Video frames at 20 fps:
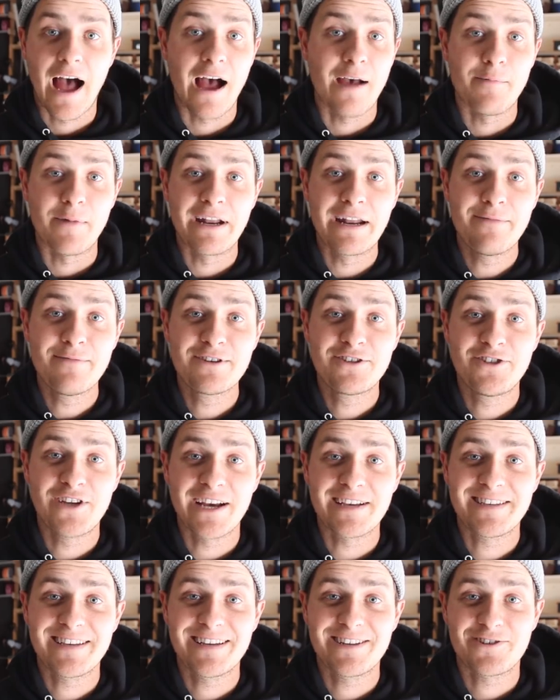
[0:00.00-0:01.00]
Hi, my name is
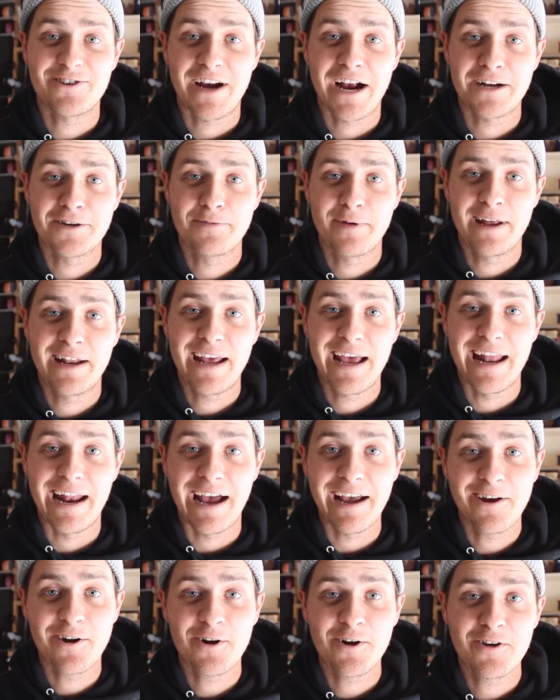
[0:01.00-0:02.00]
Jesse at Trash Panda and
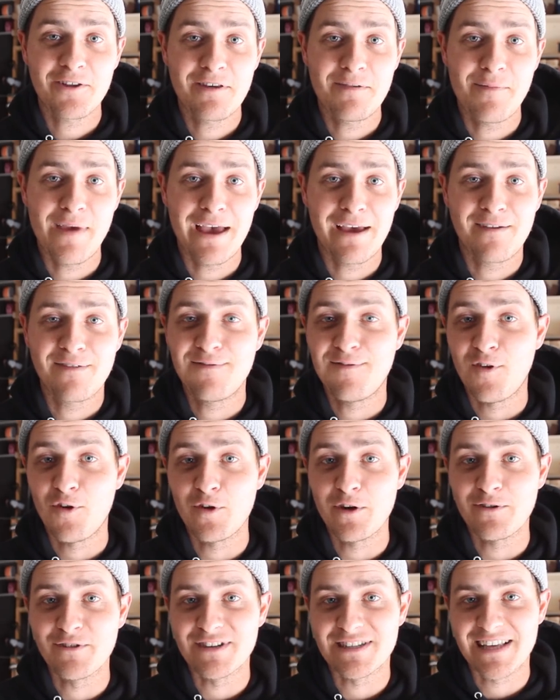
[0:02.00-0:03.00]
I currently make
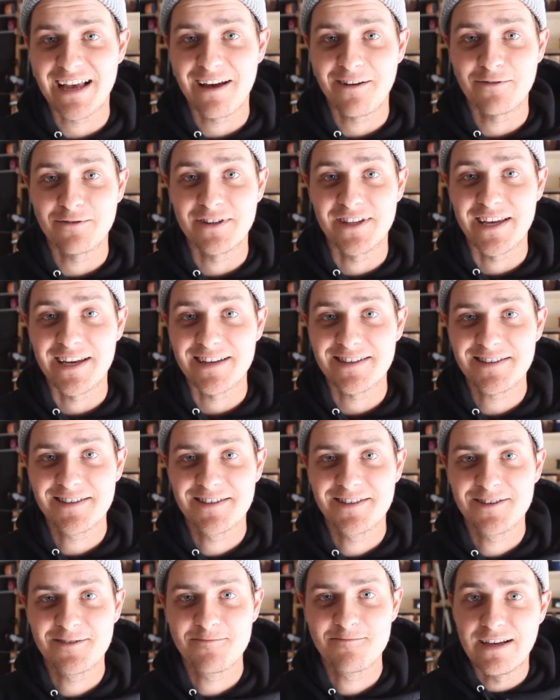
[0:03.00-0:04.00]
fully recycled
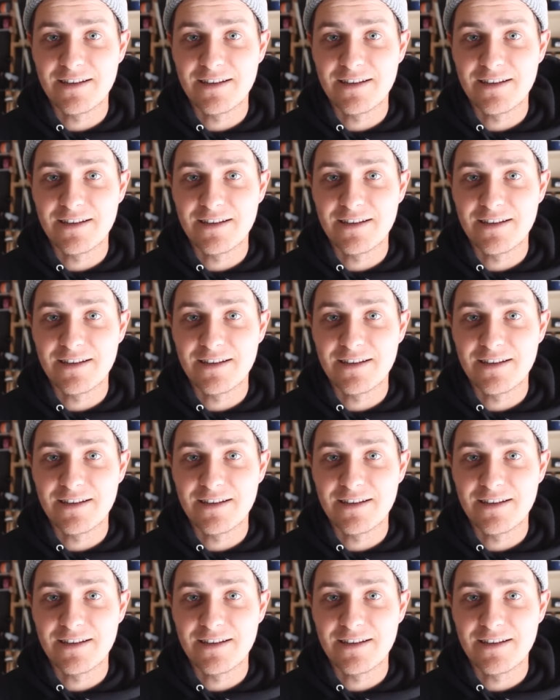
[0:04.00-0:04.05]
discs.